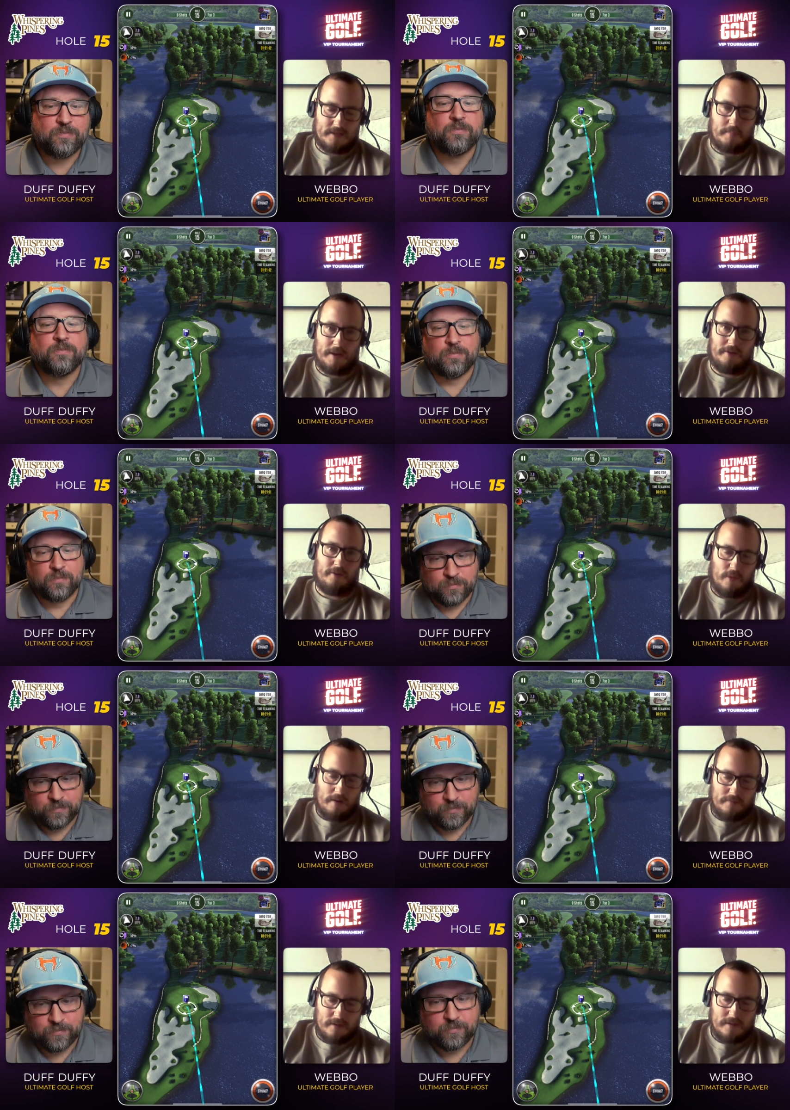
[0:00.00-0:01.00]
Speaker 1: dependent on
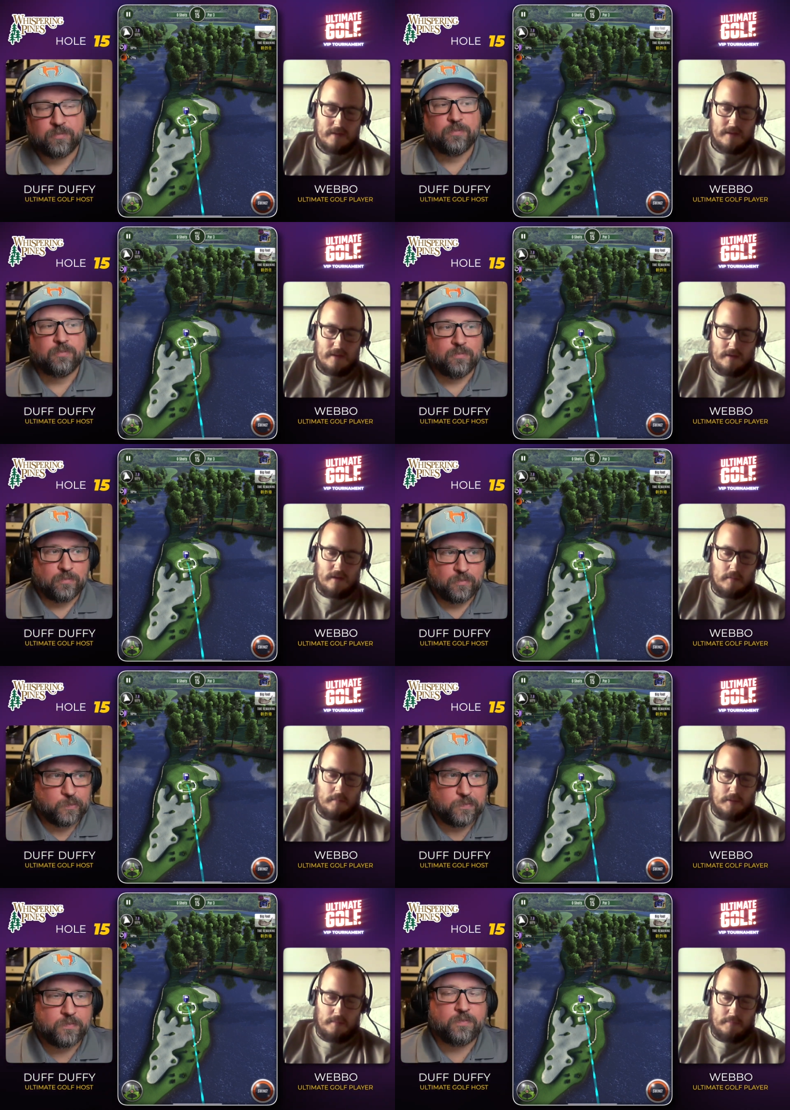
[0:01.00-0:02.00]
weather. Uh,
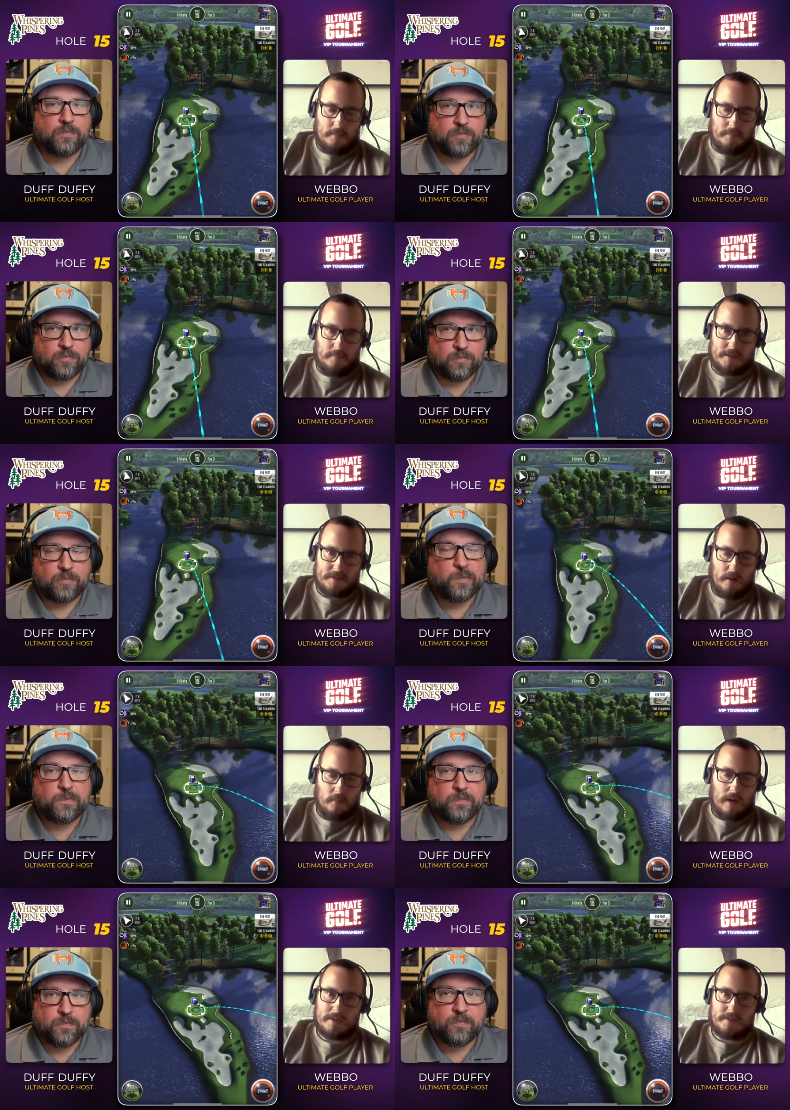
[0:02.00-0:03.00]
but but it's
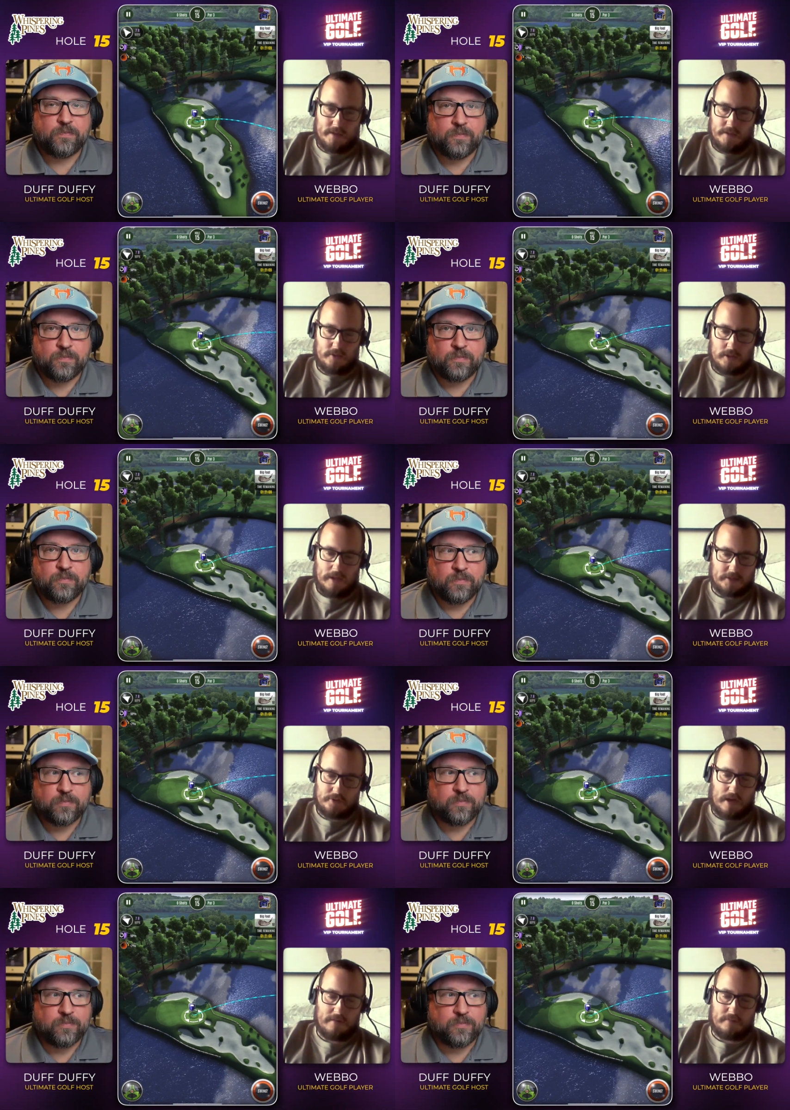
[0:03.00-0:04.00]
that wide, you can just lash
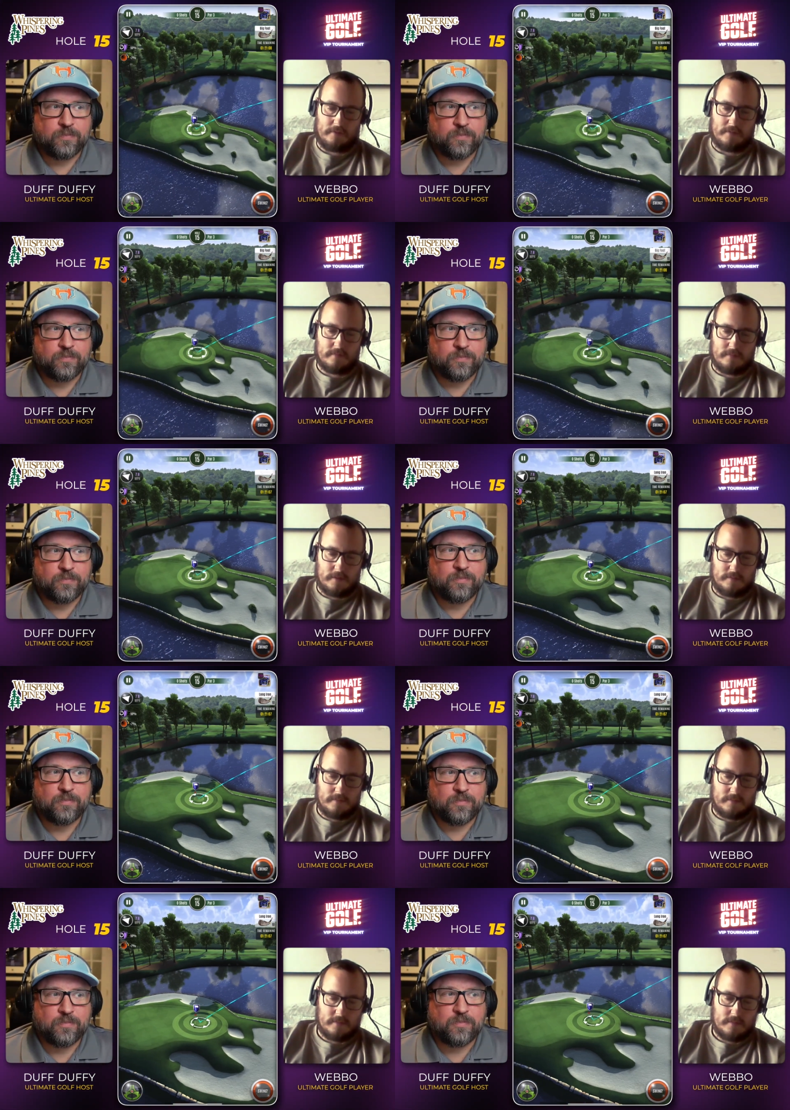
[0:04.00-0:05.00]
driver and,
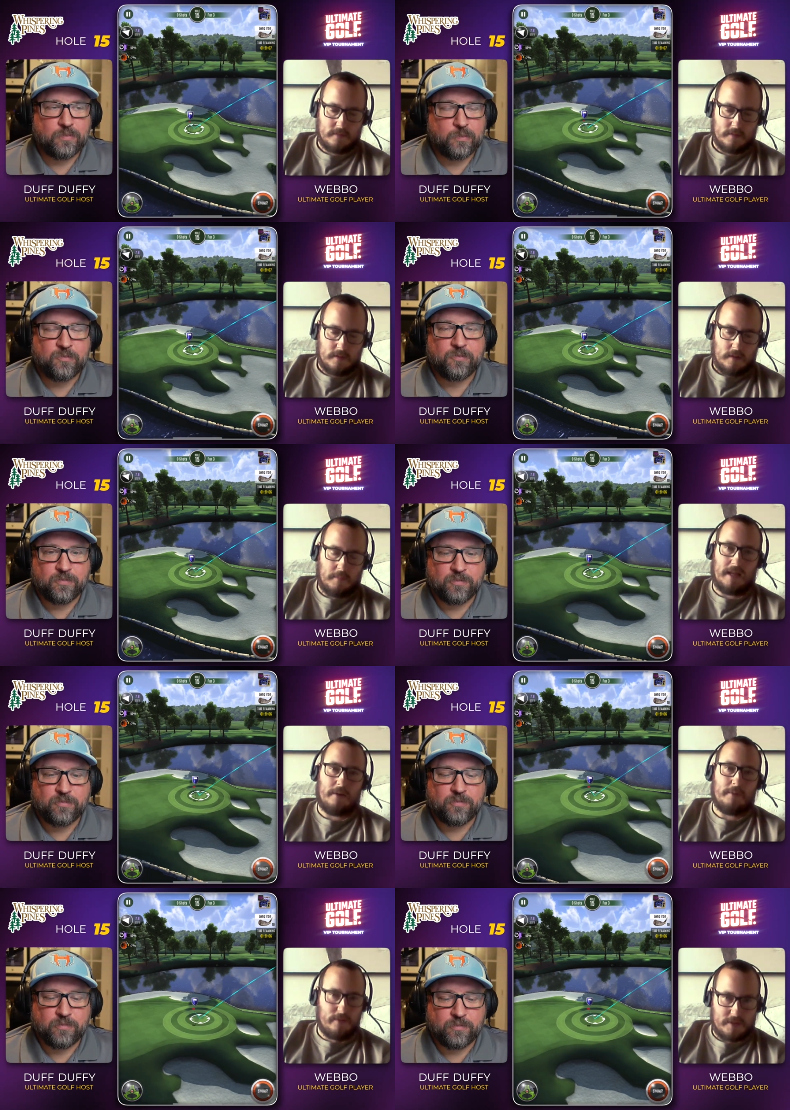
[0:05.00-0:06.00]
and bit
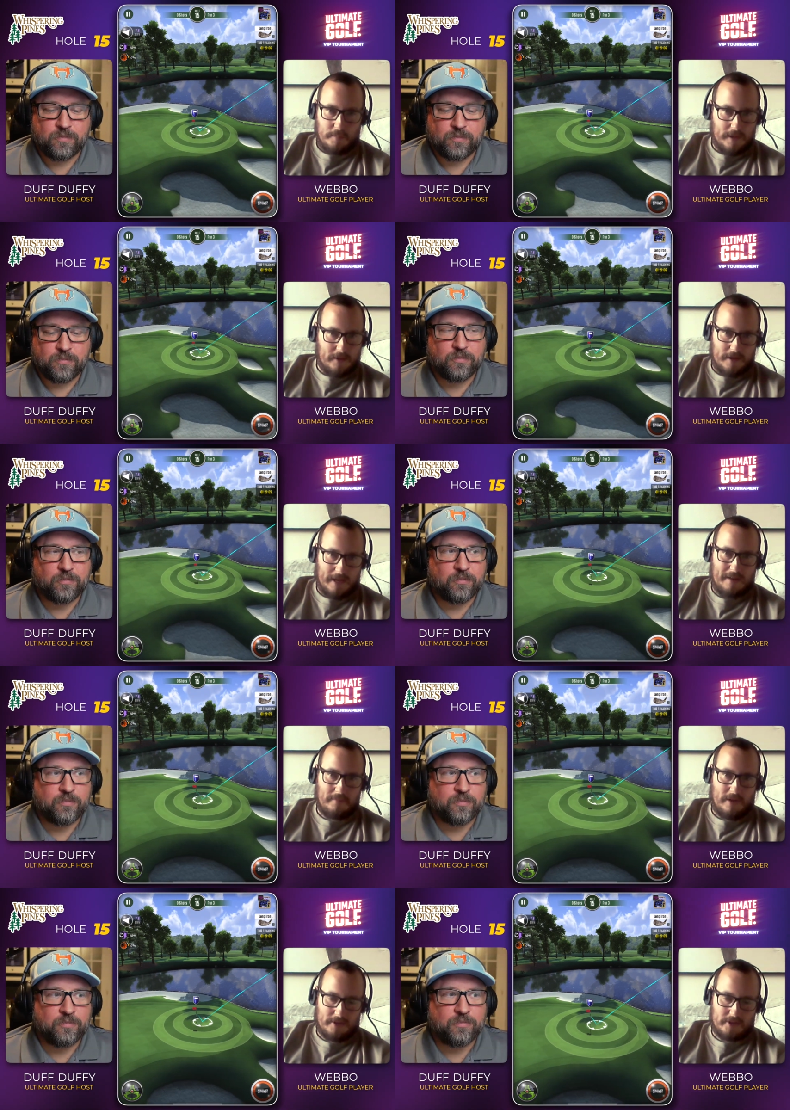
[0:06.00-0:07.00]
like we used to play on the
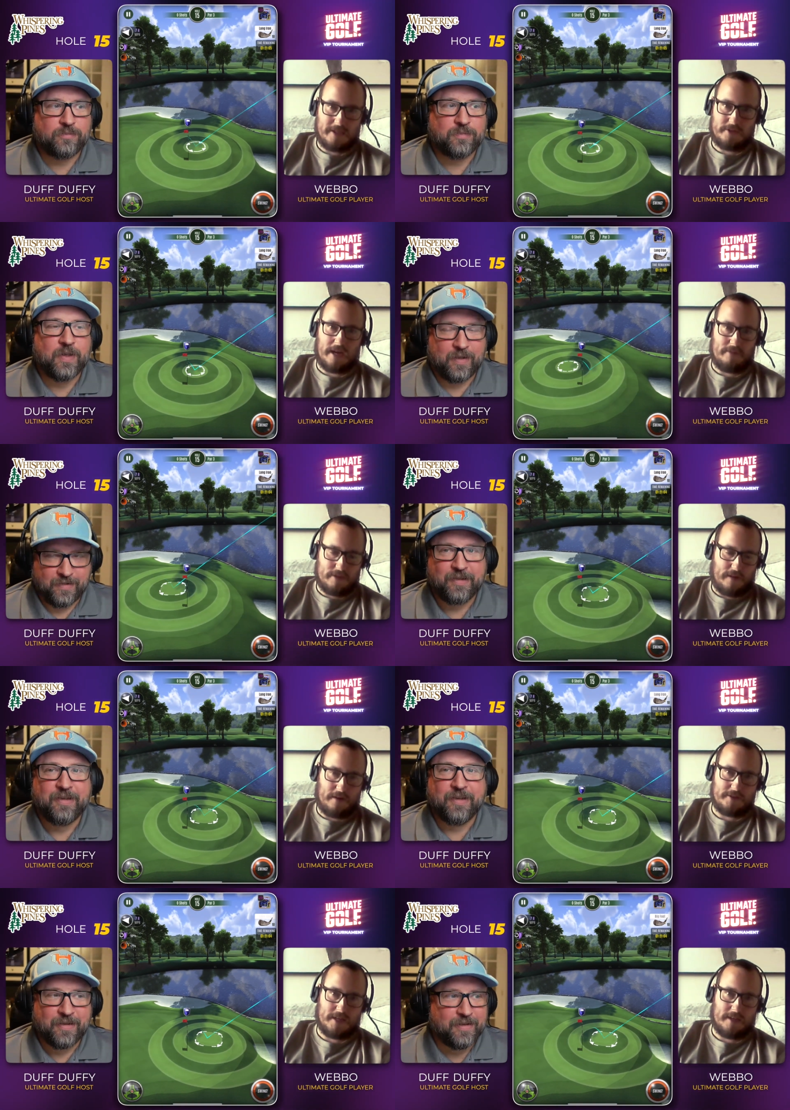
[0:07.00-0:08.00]
game, where you just hit driver as
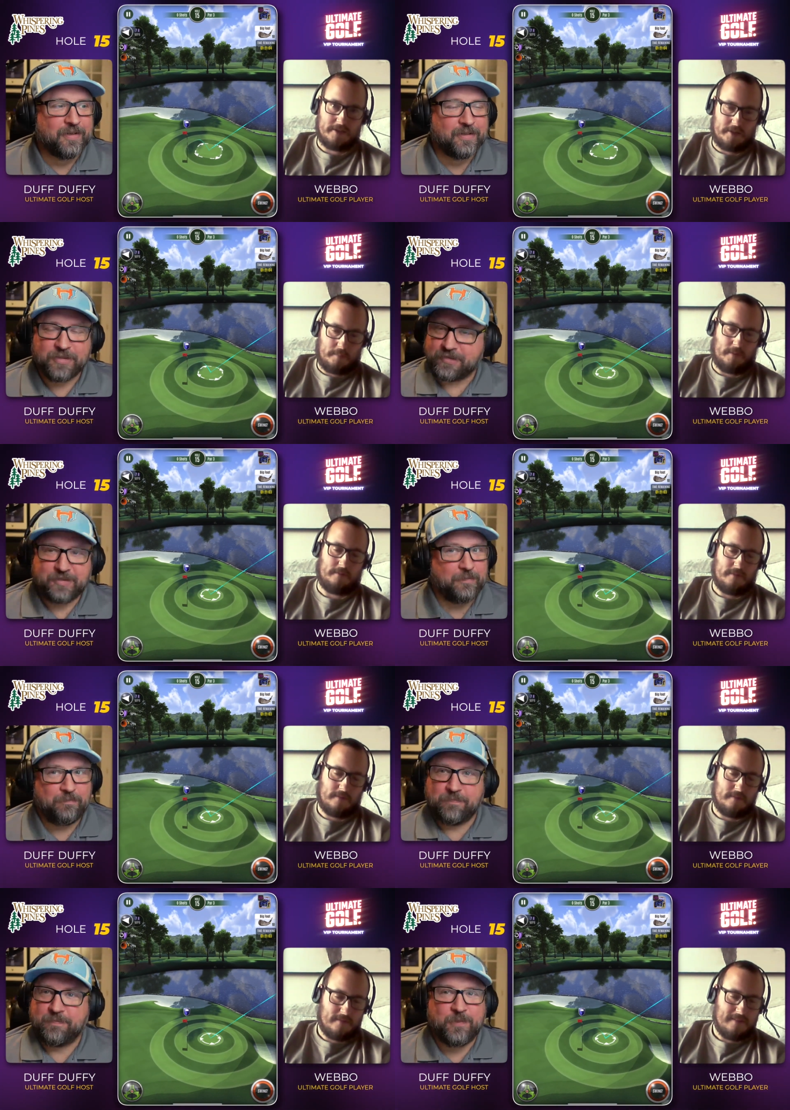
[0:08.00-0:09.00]
far as you can. And just yep,
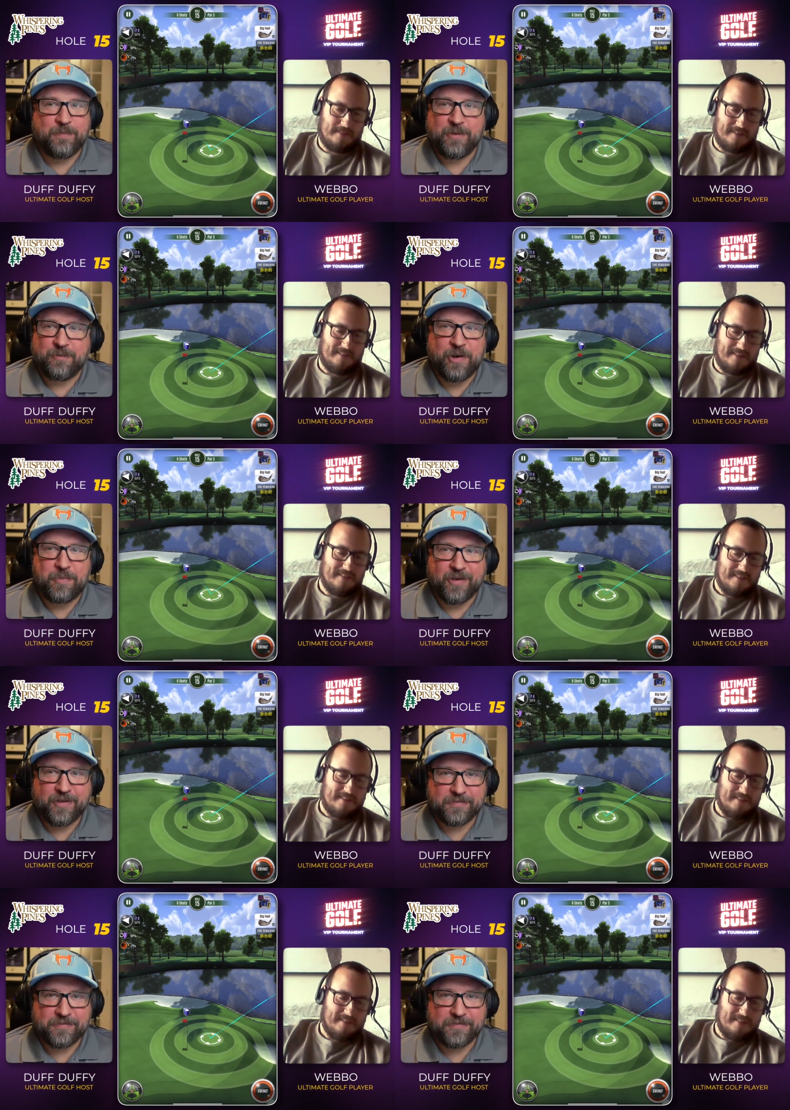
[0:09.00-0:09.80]
grip it and rip it.